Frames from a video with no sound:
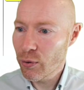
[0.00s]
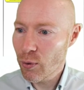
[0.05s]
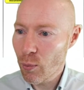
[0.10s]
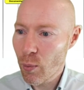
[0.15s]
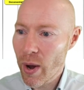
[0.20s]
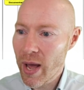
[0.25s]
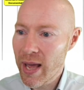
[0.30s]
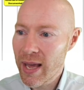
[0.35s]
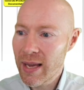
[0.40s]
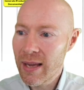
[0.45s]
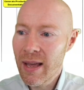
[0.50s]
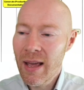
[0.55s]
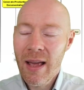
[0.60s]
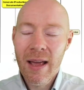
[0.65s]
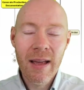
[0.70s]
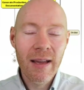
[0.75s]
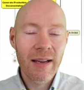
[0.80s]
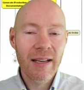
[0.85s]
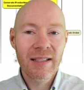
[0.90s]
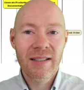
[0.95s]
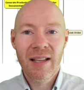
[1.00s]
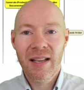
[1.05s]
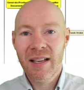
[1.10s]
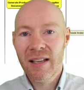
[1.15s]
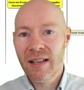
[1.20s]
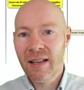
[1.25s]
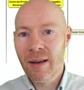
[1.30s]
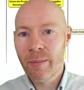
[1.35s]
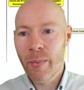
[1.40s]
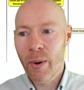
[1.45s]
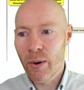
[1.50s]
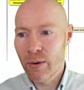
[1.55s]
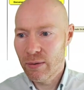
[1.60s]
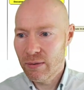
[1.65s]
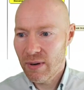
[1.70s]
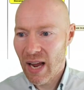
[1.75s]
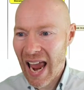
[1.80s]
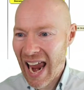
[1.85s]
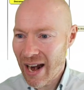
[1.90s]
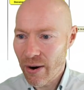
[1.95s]
way. It's thinking about
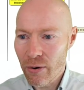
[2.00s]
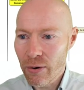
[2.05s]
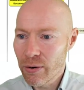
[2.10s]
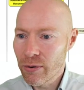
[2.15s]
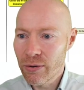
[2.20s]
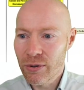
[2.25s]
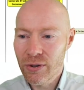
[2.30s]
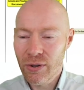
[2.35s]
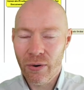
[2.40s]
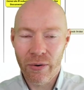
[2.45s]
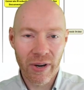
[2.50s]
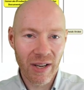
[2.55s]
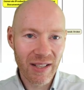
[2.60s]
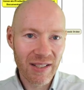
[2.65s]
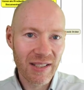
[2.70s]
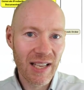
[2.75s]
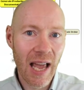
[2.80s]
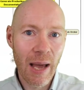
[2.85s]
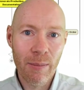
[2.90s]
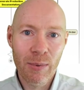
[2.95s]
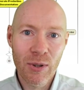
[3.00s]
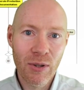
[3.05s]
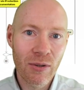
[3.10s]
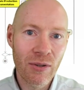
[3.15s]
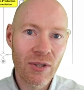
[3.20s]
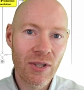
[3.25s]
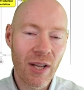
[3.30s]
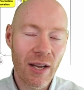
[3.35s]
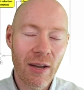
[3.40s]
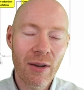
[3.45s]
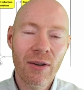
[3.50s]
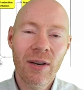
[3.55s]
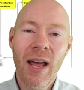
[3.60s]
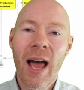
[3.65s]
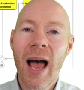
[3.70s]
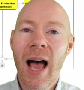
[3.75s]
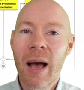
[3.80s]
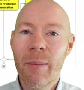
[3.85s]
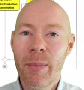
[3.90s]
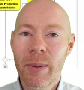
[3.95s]
errors or exceptions that could
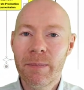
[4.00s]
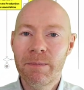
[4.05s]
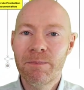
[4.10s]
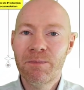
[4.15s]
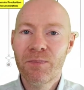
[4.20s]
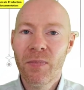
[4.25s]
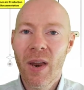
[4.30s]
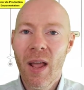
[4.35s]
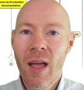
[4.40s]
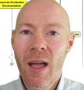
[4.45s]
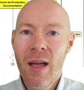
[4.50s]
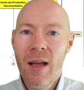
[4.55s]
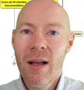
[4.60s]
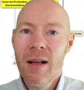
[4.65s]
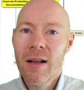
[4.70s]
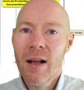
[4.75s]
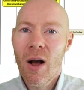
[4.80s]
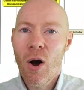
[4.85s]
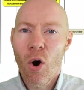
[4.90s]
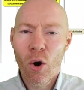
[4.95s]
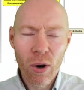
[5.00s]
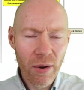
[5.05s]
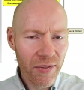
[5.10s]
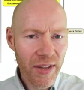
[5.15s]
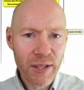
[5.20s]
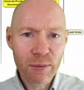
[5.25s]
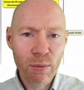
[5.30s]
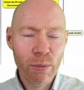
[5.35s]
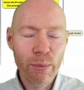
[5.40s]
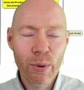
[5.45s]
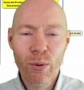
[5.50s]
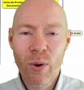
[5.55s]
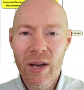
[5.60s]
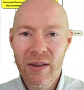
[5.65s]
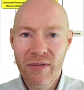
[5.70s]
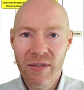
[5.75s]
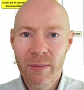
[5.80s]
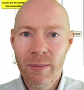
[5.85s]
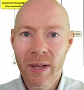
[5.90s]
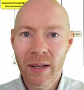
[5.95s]
happen. All of this will be quite
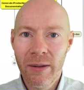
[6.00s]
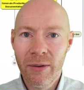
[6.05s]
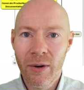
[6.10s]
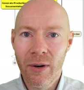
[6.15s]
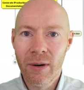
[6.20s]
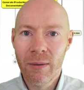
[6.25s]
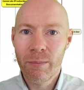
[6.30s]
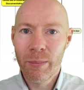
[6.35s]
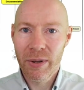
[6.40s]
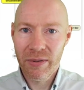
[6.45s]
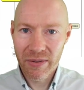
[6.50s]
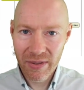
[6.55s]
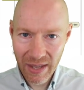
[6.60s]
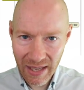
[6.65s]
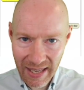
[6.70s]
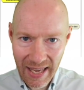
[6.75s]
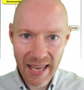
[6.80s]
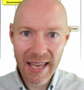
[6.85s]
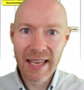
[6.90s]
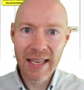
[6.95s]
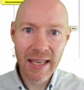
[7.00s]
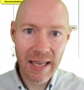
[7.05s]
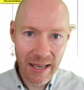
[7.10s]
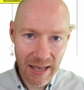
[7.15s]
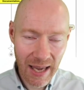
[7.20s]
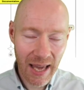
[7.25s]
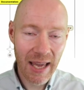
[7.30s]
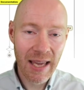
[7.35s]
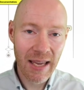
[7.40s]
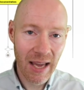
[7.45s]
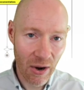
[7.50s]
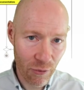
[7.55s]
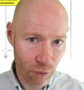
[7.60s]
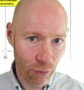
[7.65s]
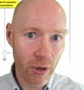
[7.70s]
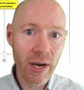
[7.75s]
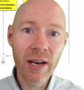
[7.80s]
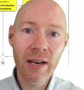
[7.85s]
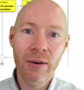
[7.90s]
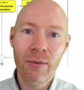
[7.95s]
familiar, but the key and
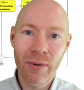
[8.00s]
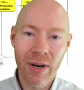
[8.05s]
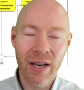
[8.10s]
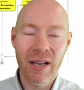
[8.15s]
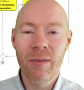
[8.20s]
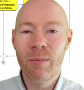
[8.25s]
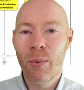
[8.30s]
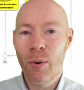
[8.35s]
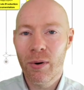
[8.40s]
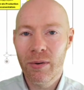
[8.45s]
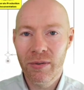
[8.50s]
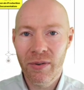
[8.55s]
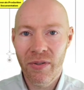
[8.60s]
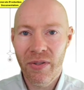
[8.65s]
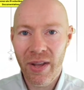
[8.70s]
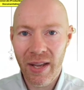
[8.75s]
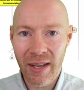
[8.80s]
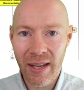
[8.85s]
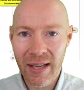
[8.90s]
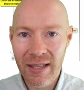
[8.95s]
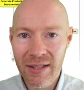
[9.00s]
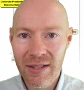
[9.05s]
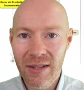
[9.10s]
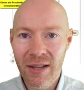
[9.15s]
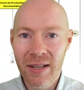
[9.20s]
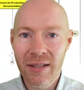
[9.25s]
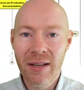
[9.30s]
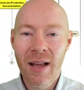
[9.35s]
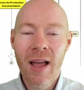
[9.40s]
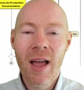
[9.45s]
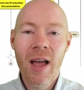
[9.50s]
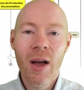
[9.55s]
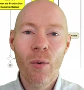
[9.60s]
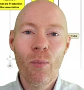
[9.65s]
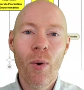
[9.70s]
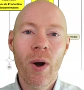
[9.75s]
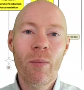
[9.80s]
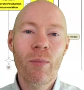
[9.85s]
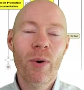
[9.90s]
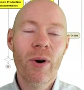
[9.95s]
really important thing is that
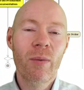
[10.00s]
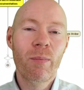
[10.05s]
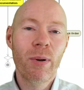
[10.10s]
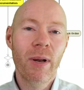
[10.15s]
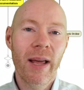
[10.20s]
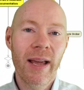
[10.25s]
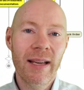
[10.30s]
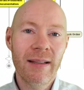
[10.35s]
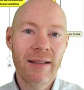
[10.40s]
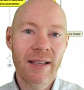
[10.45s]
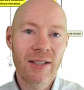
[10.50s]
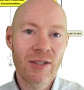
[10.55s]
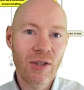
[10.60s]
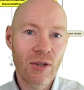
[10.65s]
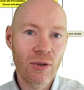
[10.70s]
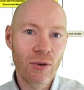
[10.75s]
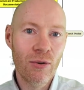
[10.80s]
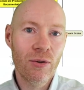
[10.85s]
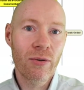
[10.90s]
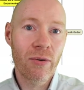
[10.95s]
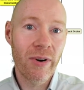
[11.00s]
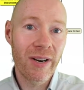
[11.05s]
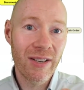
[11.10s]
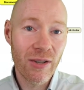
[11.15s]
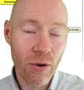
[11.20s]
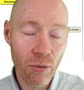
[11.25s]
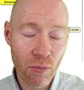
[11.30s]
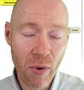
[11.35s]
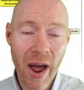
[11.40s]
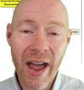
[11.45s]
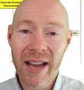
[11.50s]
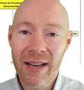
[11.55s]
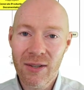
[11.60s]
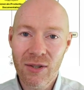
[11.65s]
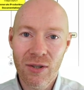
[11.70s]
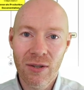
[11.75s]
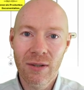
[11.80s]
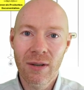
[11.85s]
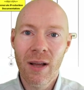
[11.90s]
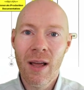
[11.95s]
when we're applying this to user
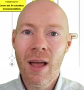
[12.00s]
interaction,